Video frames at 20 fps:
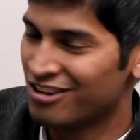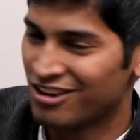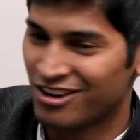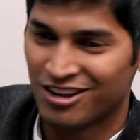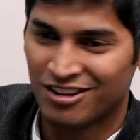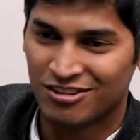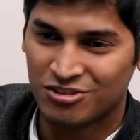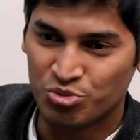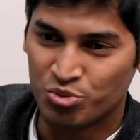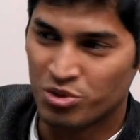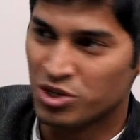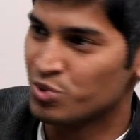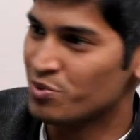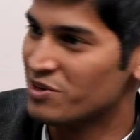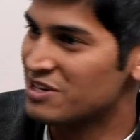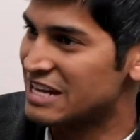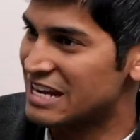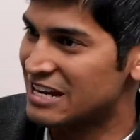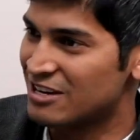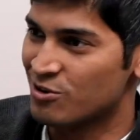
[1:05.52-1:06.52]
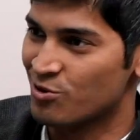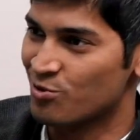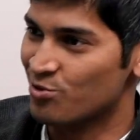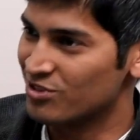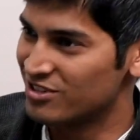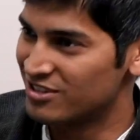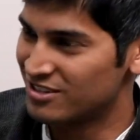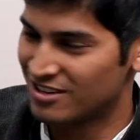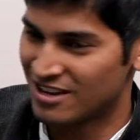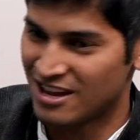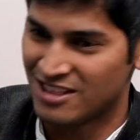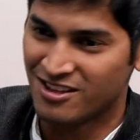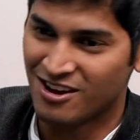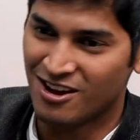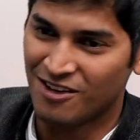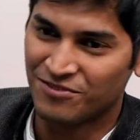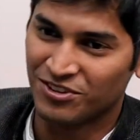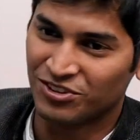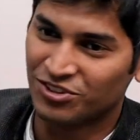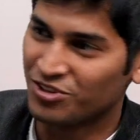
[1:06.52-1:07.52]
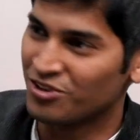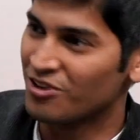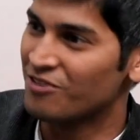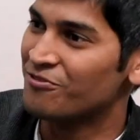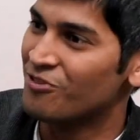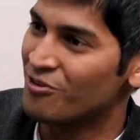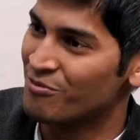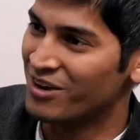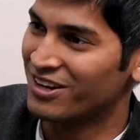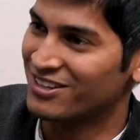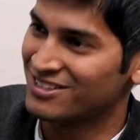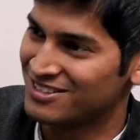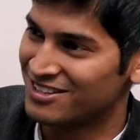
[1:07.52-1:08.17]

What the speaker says: students will take notes, and then after 3 or 4 months,